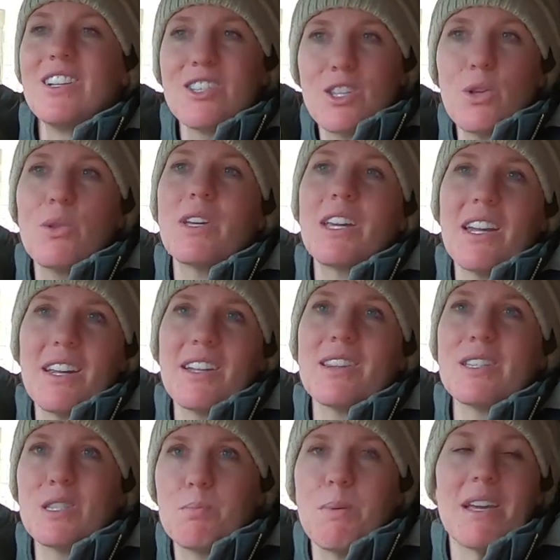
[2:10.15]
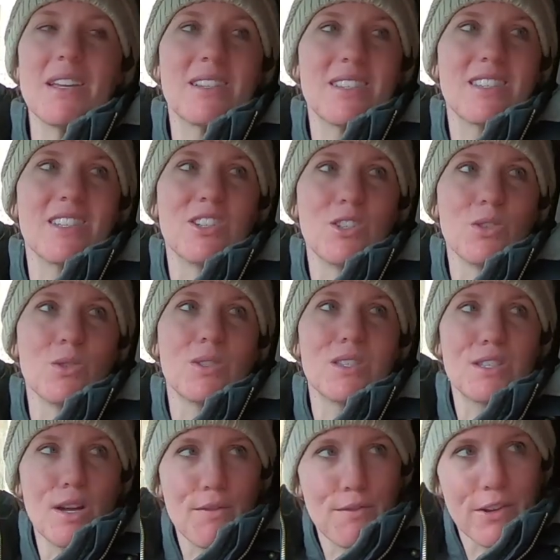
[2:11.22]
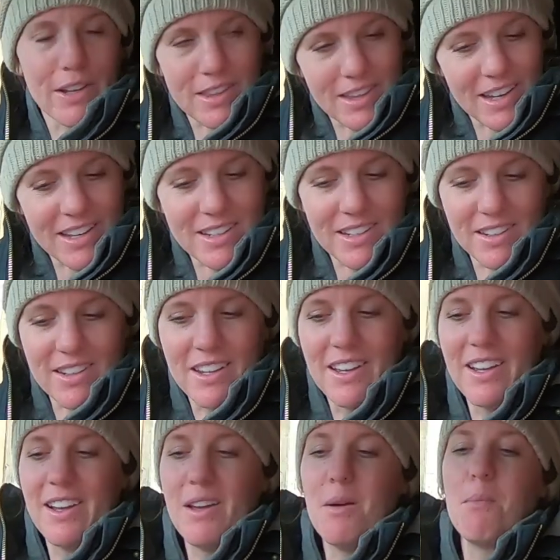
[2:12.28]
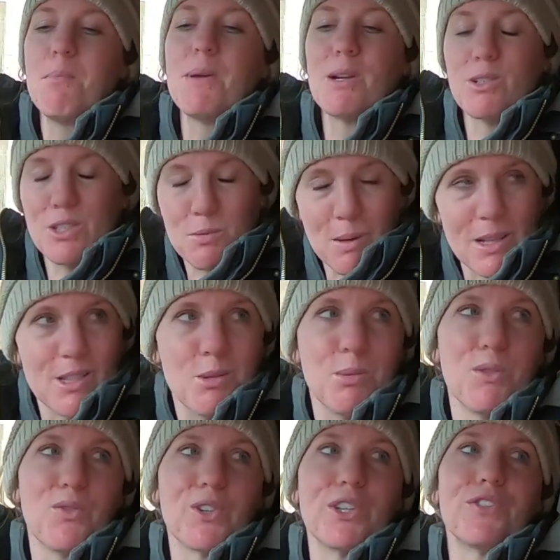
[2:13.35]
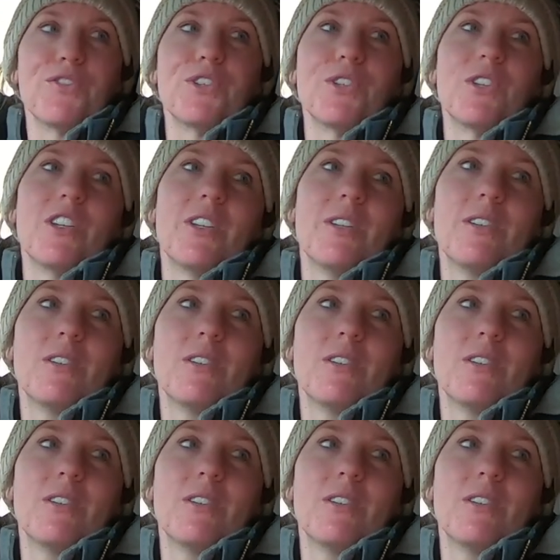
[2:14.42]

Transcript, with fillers: slowly getting the space to do stuff like that and be yep. responsible for your food